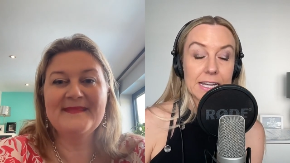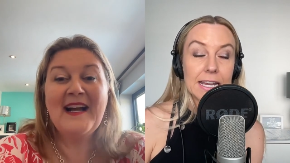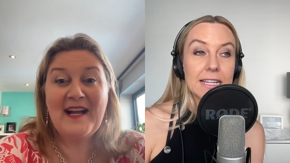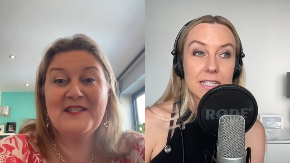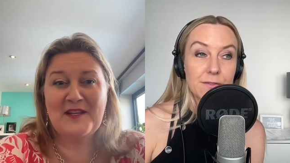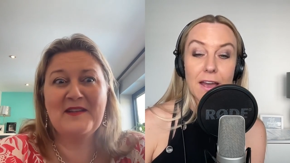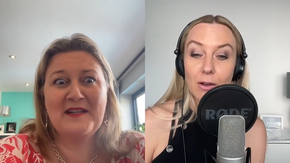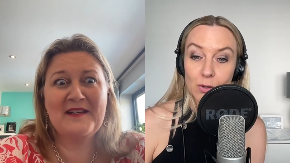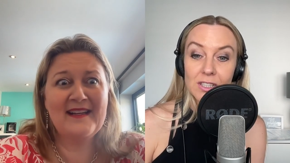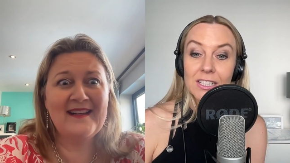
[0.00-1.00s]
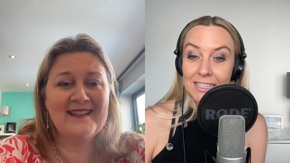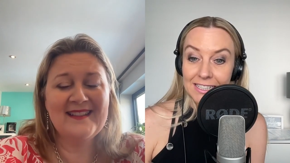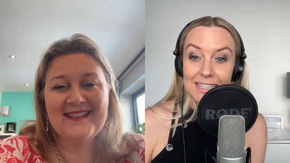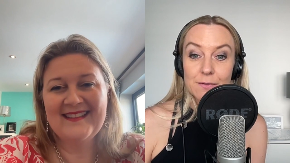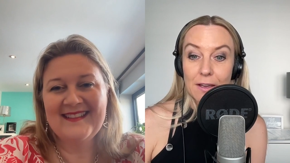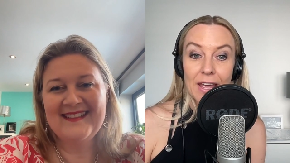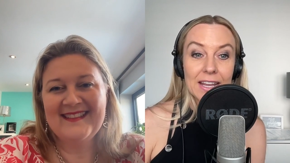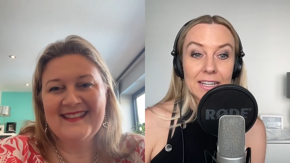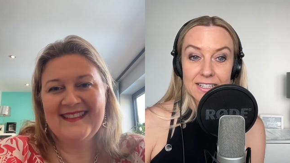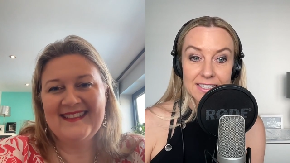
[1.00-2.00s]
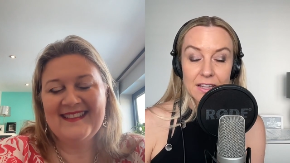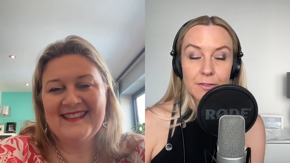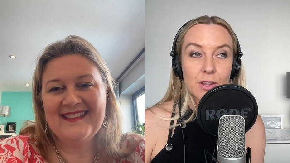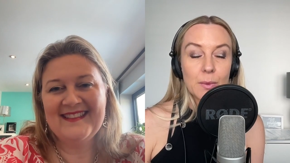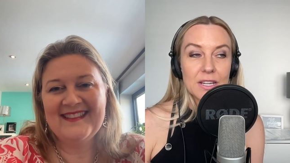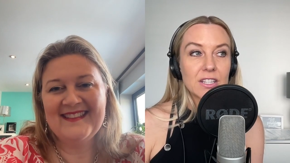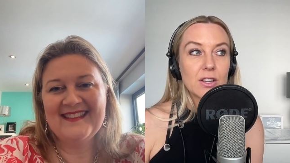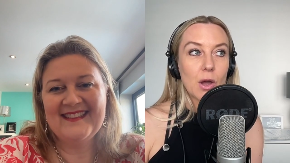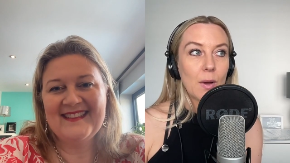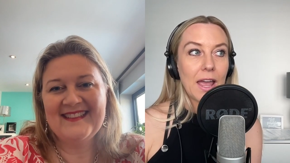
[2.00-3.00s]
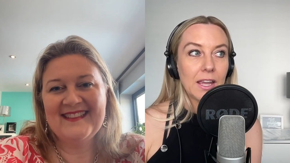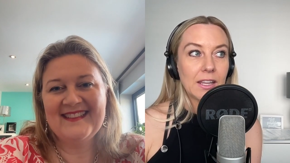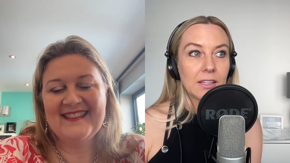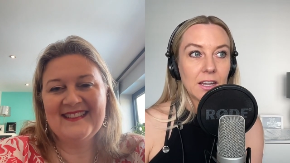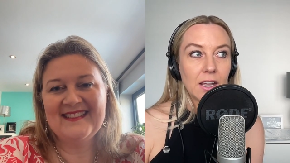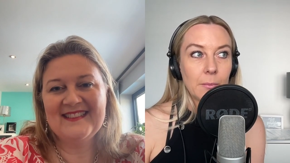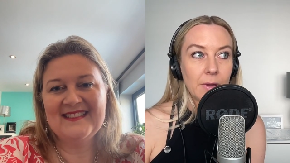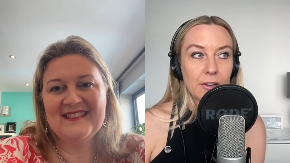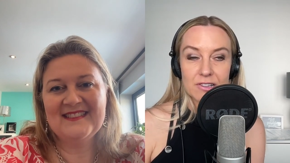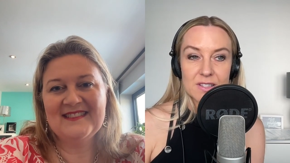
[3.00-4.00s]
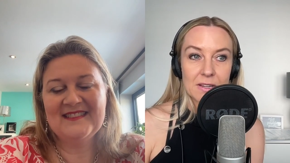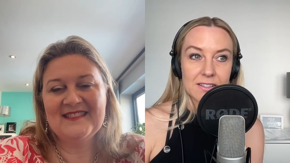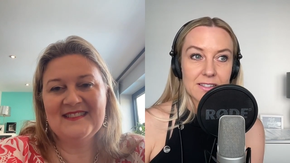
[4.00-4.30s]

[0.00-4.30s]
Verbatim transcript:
Speaker 1: has felt, guy, yeah. it's felt endless. Even though we did go away and um, at Christmas,